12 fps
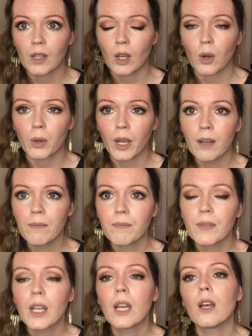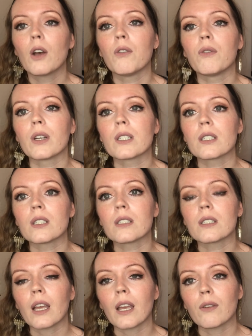Okay?
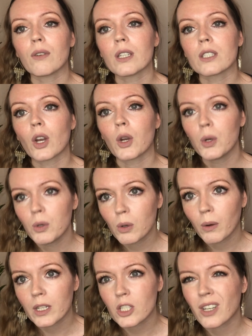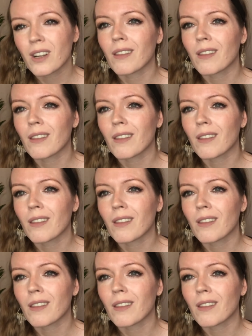Versus if it's a who question,